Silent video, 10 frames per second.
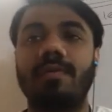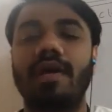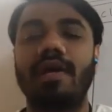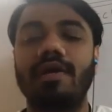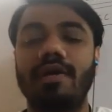
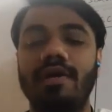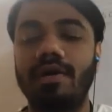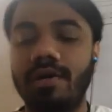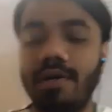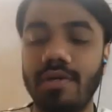My
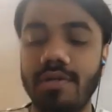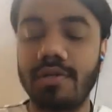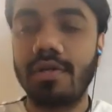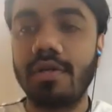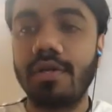God.
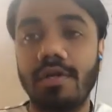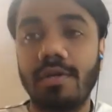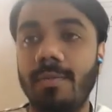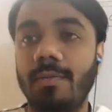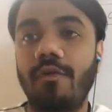
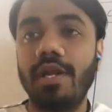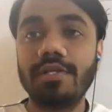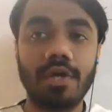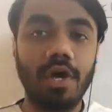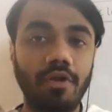Very
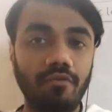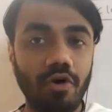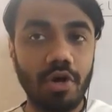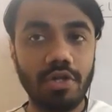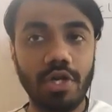sorry
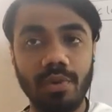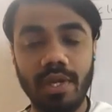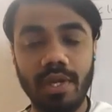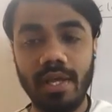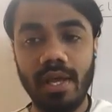for
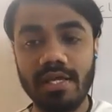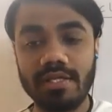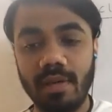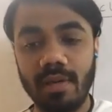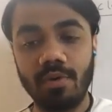today, as
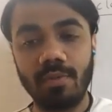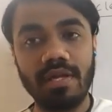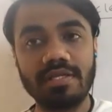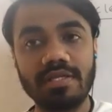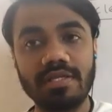my
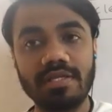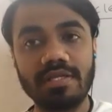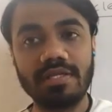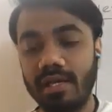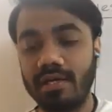mobile
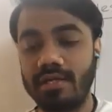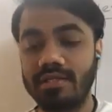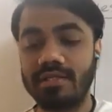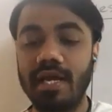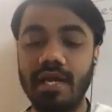standy
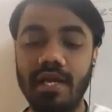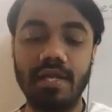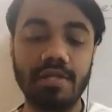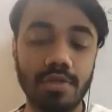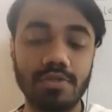
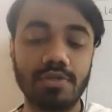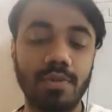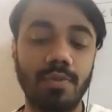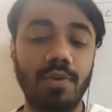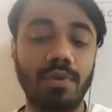is
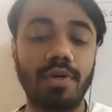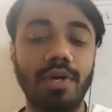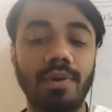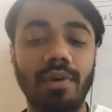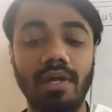also
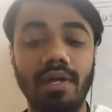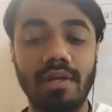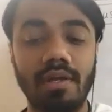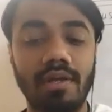broken today.